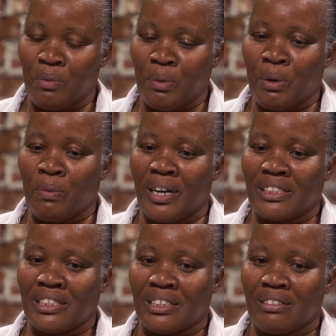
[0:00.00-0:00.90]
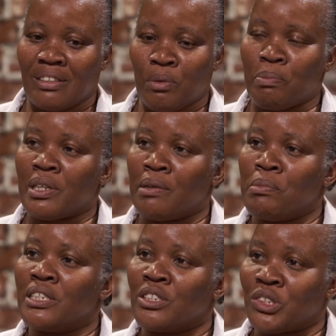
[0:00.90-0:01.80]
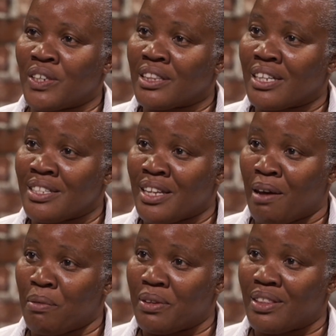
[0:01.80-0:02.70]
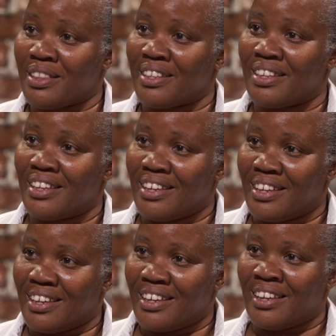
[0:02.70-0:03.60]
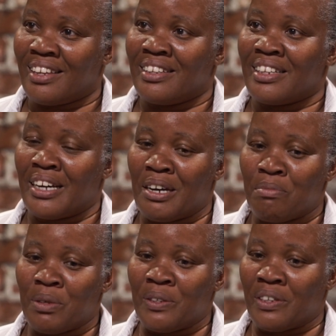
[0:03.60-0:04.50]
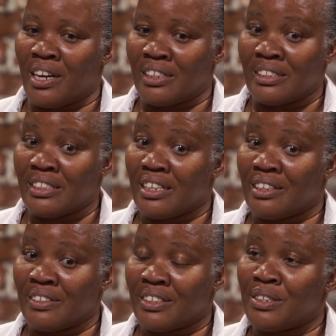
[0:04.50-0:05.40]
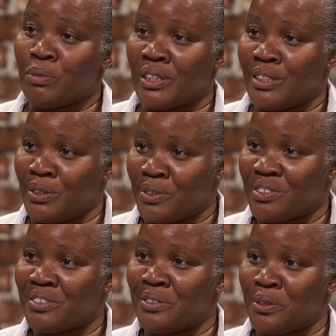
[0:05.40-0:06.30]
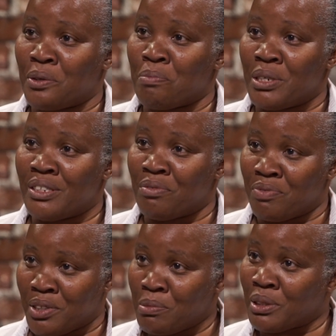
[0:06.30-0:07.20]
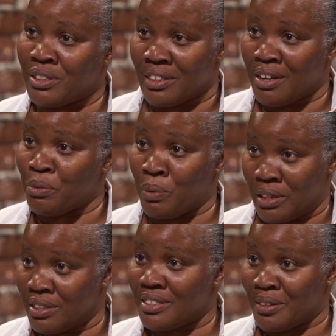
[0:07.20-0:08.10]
they were playing Mission Trick that Sabbath. And, God just said, look, you want your daughter to go to the mission field, but you're not willing to